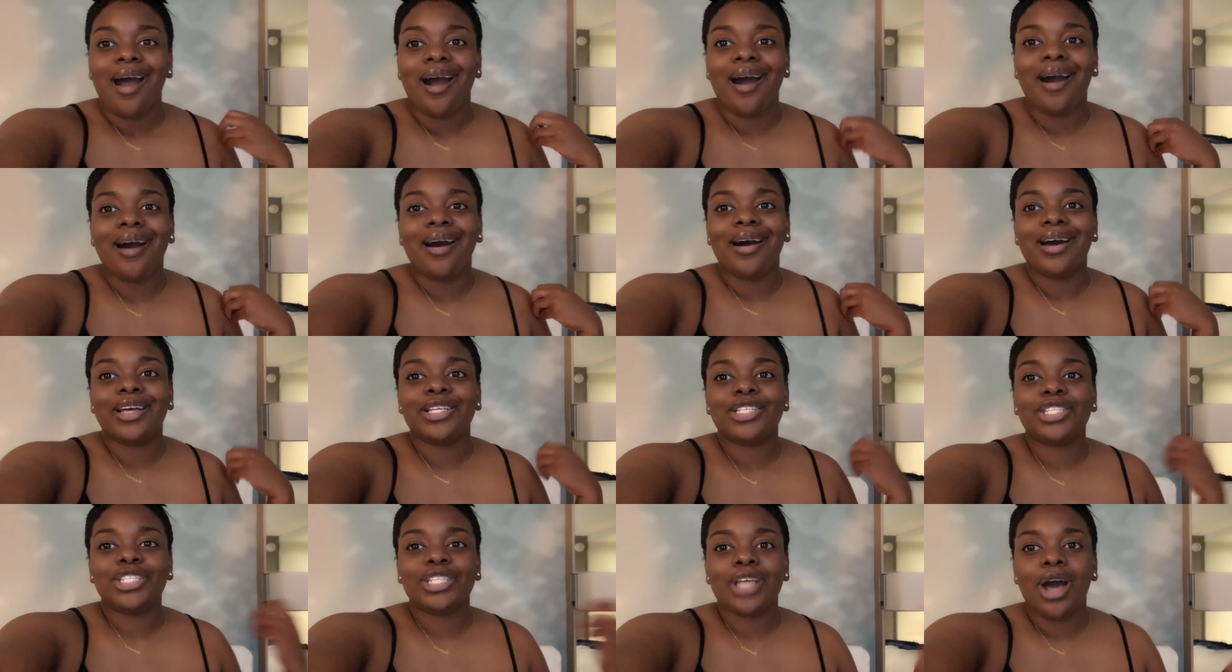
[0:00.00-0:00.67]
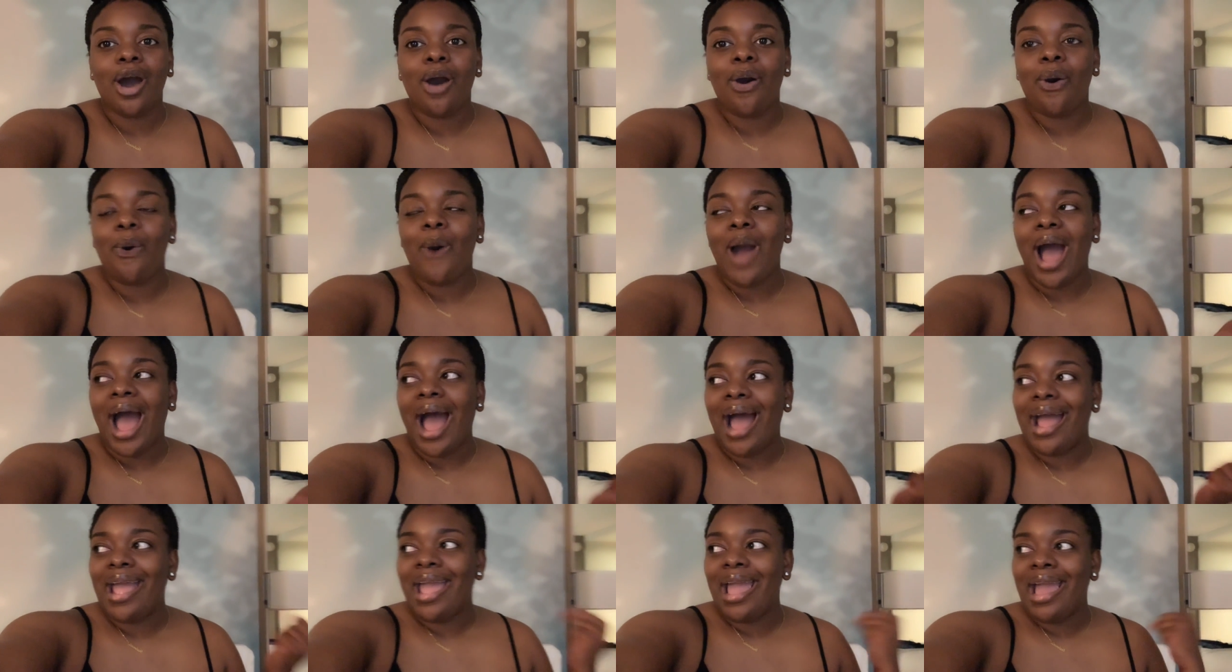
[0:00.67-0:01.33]
Uh, so
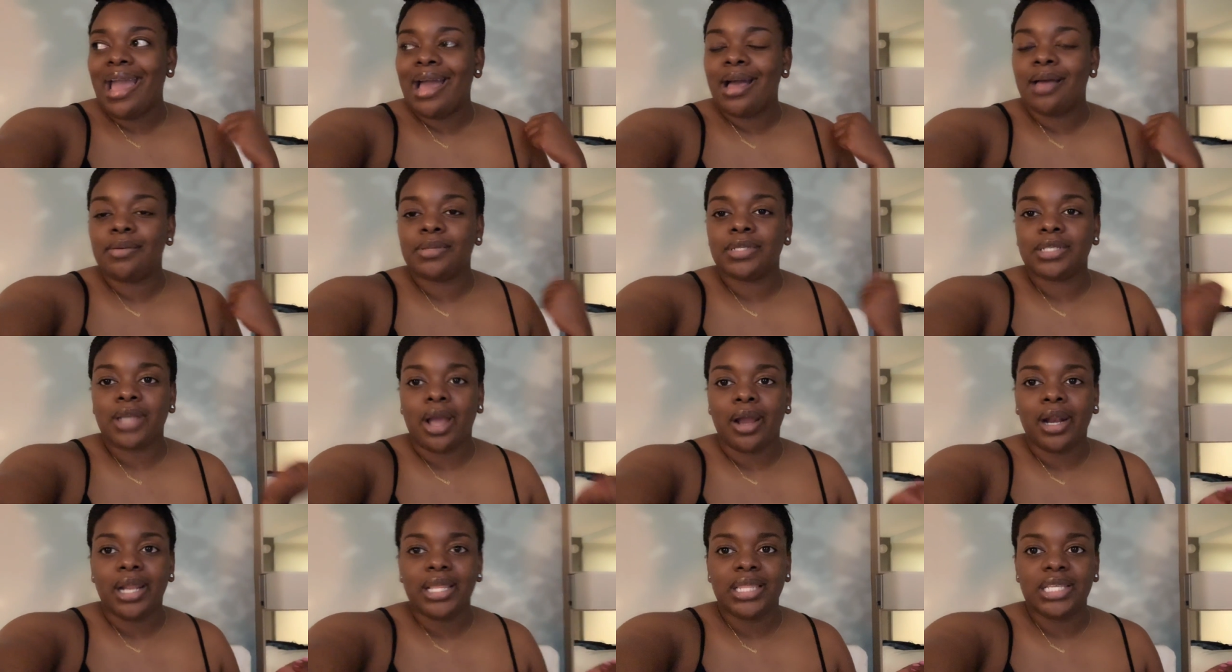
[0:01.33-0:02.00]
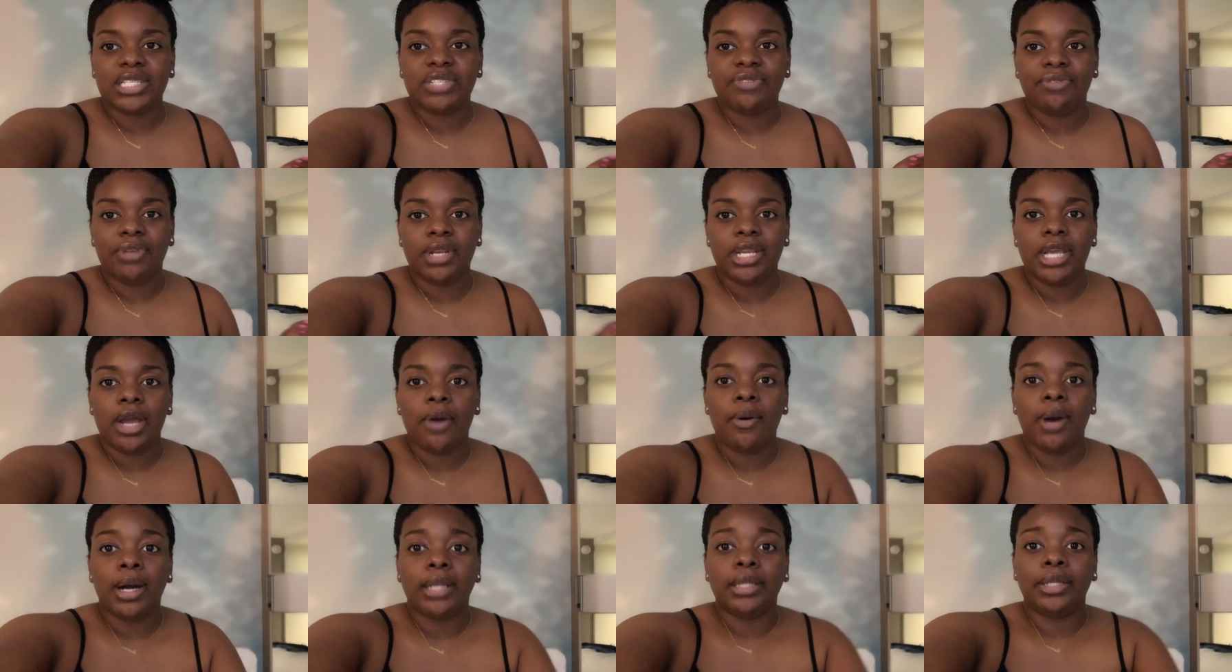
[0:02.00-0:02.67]
I am starting this
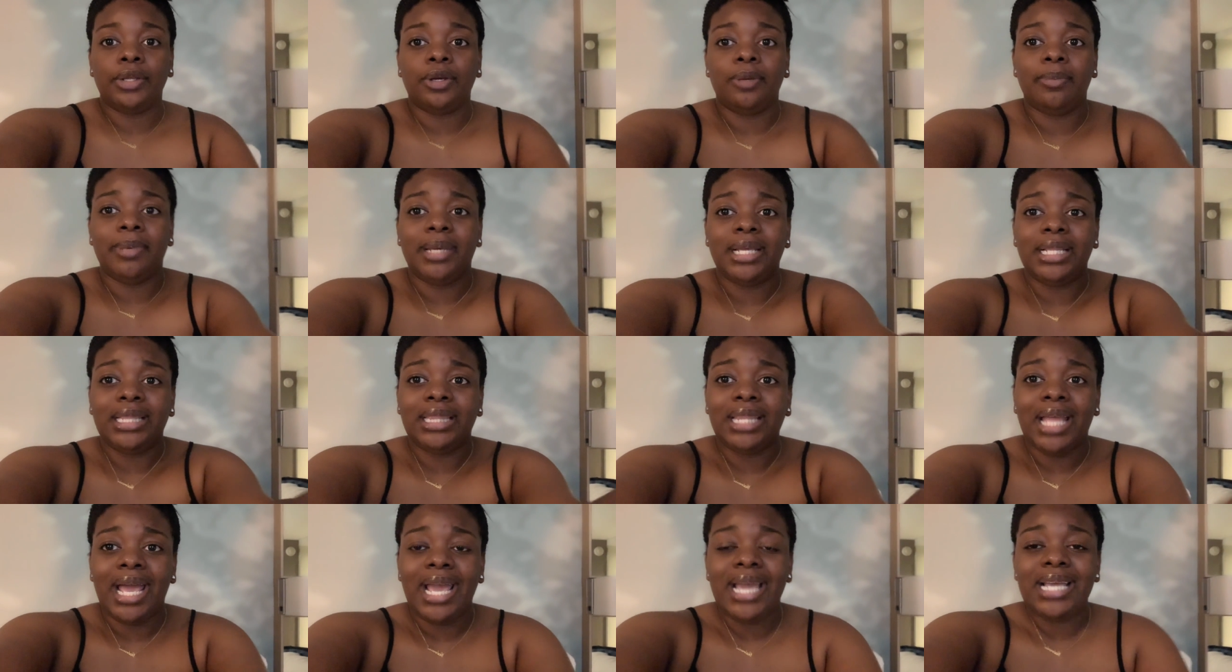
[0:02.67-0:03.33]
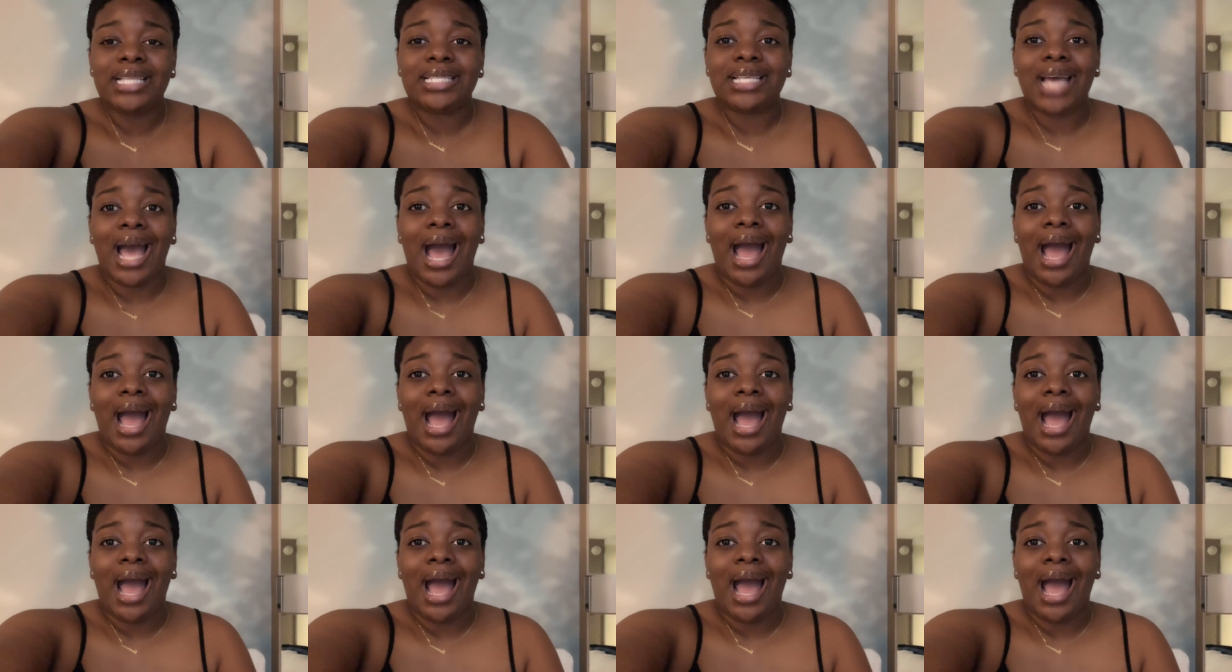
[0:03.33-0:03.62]
video a little bit late.